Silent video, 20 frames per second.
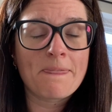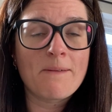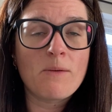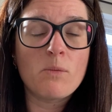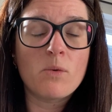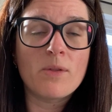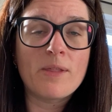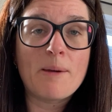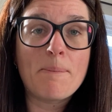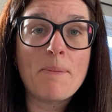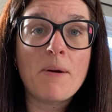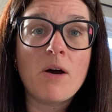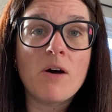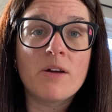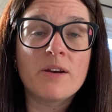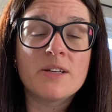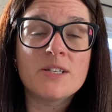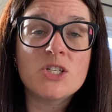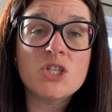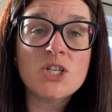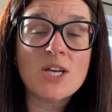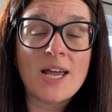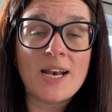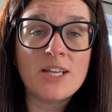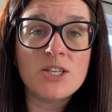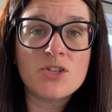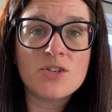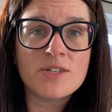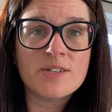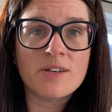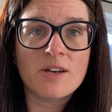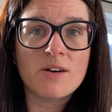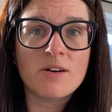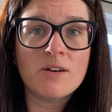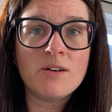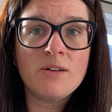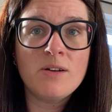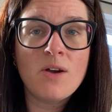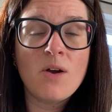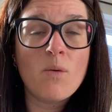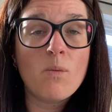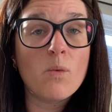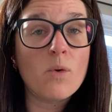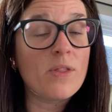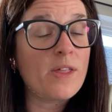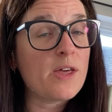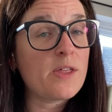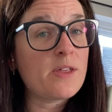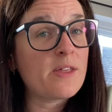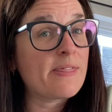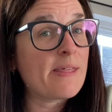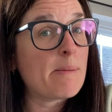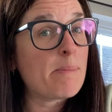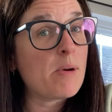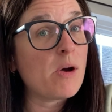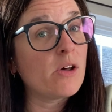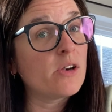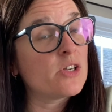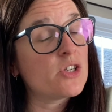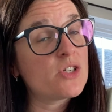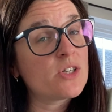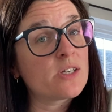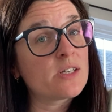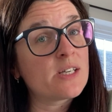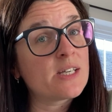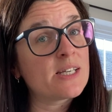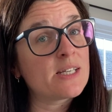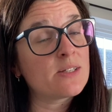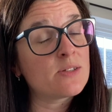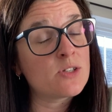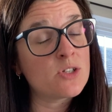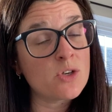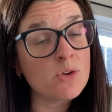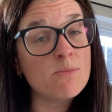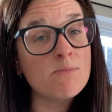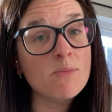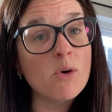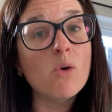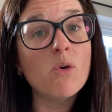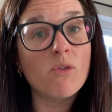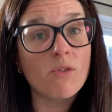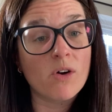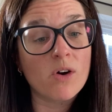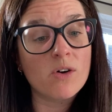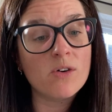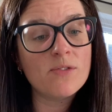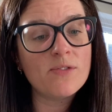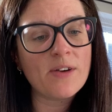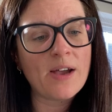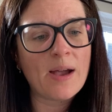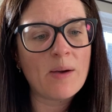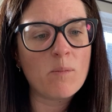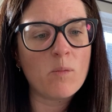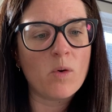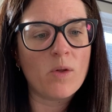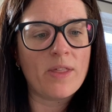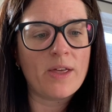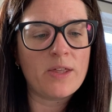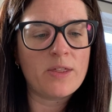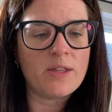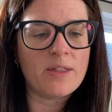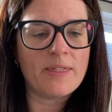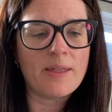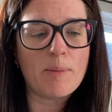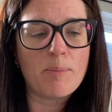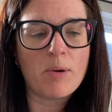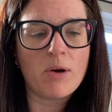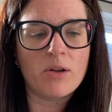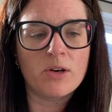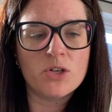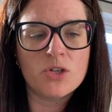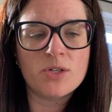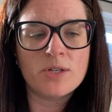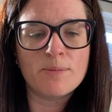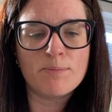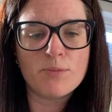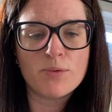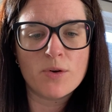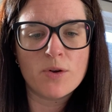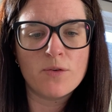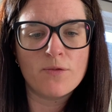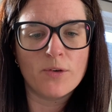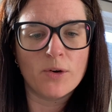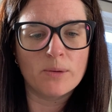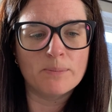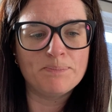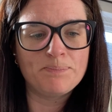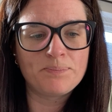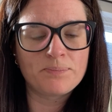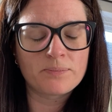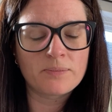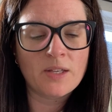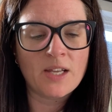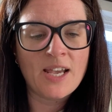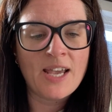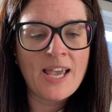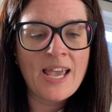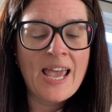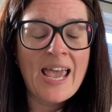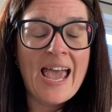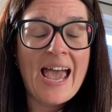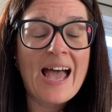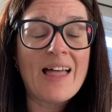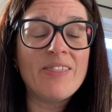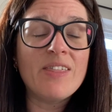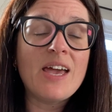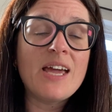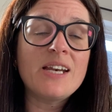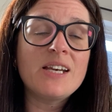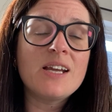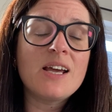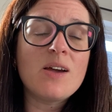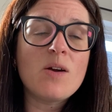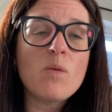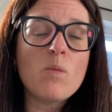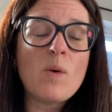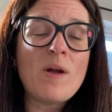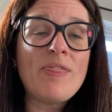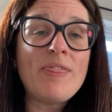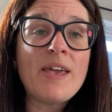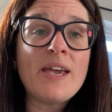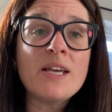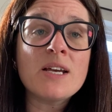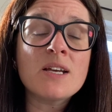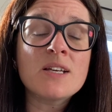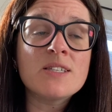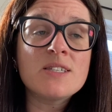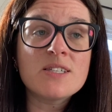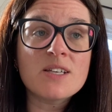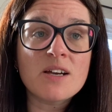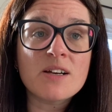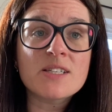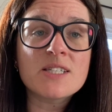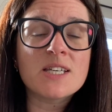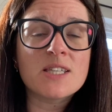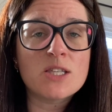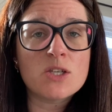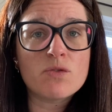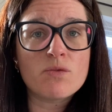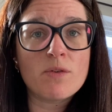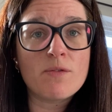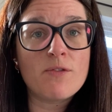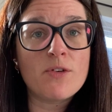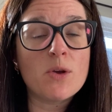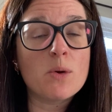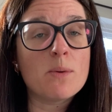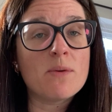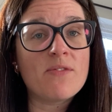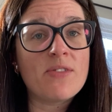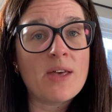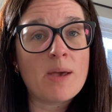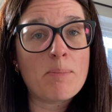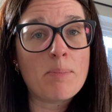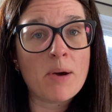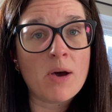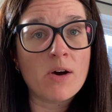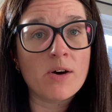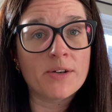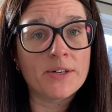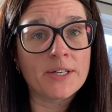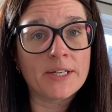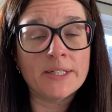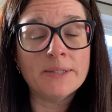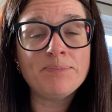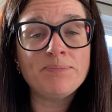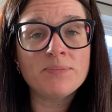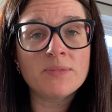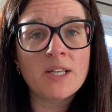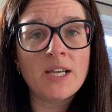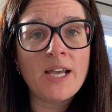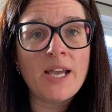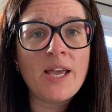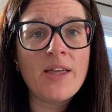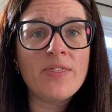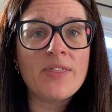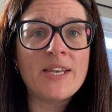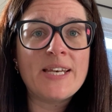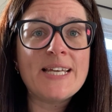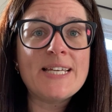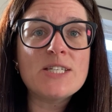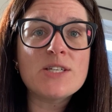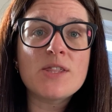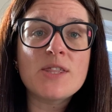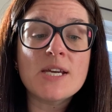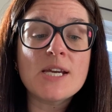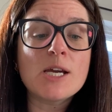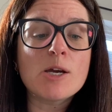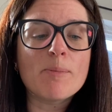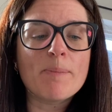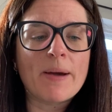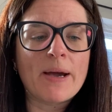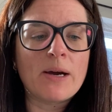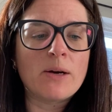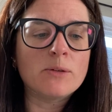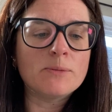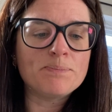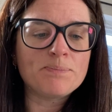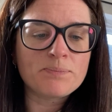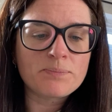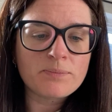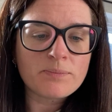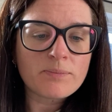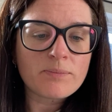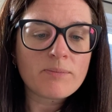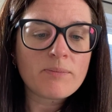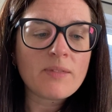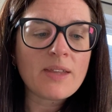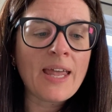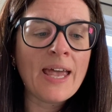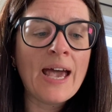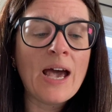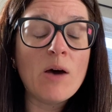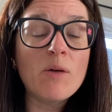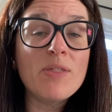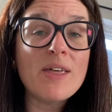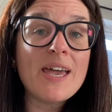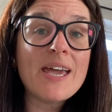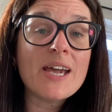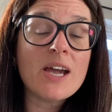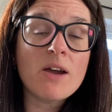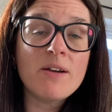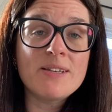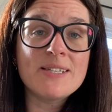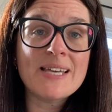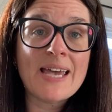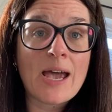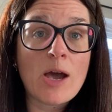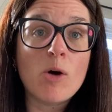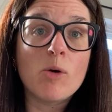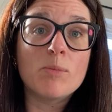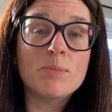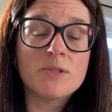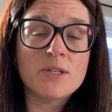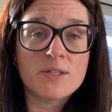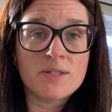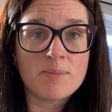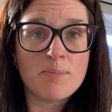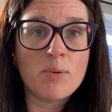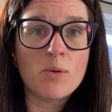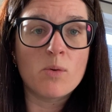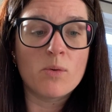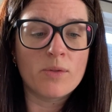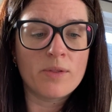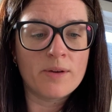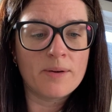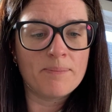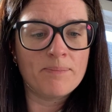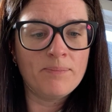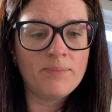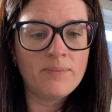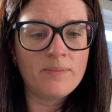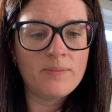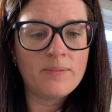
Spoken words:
what their partner's challenges are, what they think their partner should do more of, and what they think their partner should improve on. And then when they're conducting this review of their partner, they need to think about how they're going to help to support them.